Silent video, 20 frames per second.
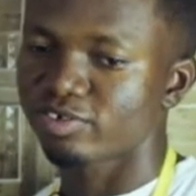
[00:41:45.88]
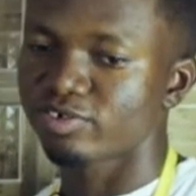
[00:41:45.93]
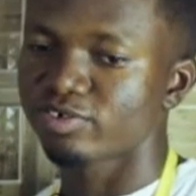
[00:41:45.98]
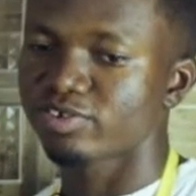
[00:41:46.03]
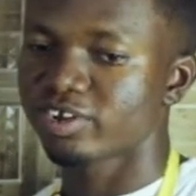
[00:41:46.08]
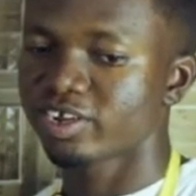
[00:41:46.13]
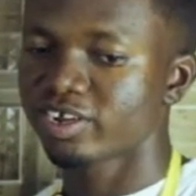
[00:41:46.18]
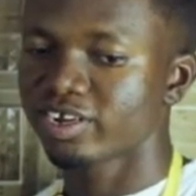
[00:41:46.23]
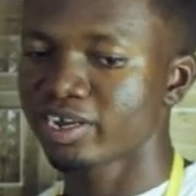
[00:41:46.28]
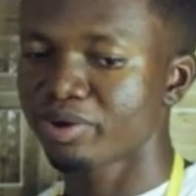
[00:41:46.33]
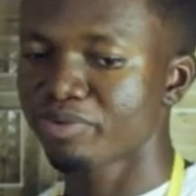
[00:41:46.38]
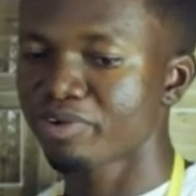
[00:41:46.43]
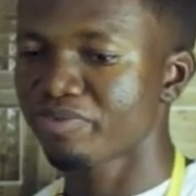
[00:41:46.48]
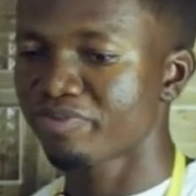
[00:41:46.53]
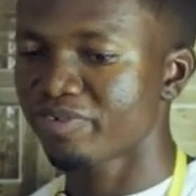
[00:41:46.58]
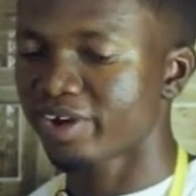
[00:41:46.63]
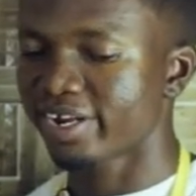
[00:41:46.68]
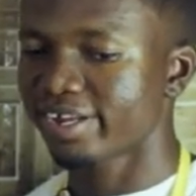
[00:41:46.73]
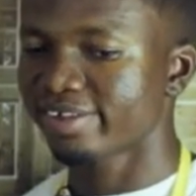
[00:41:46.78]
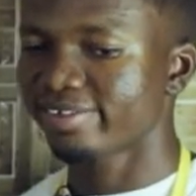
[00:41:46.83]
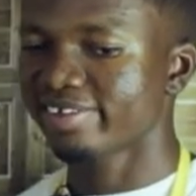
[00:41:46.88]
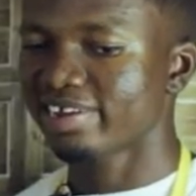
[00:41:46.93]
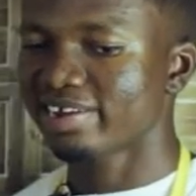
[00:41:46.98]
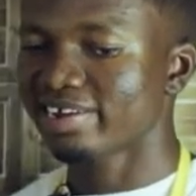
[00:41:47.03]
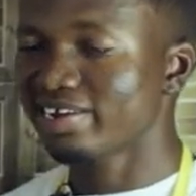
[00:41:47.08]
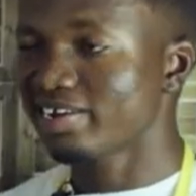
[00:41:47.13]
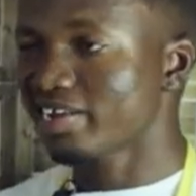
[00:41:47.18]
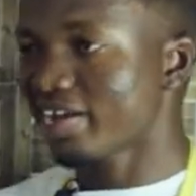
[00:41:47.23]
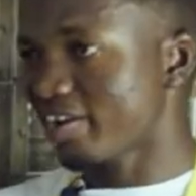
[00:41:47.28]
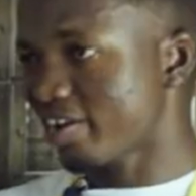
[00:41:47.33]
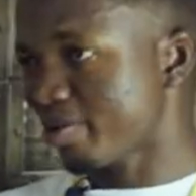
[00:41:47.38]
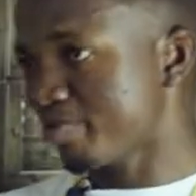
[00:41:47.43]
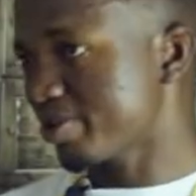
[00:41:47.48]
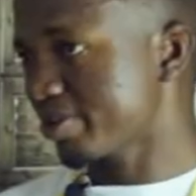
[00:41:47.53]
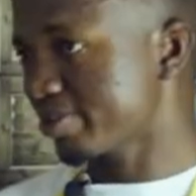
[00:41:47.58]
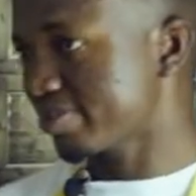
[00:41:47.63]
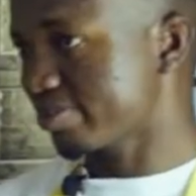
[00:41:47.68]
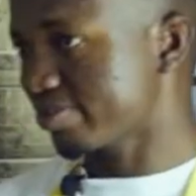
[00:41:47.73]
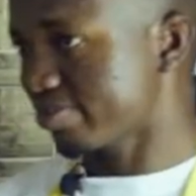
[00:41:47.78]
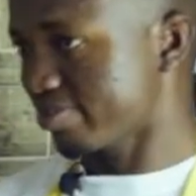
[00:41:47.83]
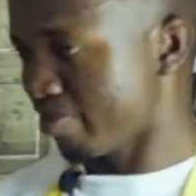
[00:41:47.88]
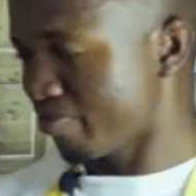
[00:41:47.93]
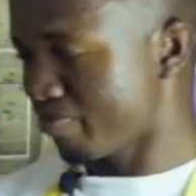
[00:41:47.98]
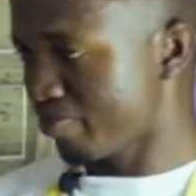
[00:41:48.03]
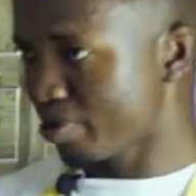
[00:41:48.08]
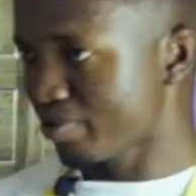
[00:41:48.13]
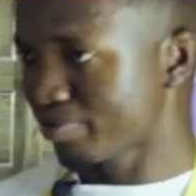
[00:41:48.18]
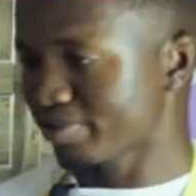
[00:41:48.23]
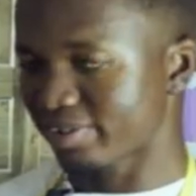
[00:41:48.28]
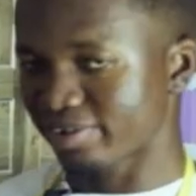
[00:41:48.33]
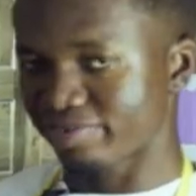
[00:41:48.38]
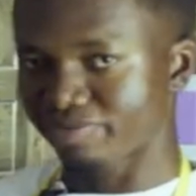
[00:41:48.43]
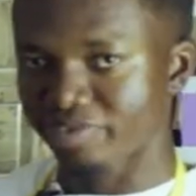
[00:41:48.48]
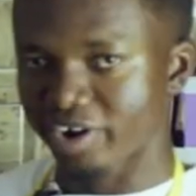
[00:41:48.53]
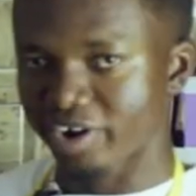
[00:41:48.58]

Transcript: So now that we've understand the dynamics involved in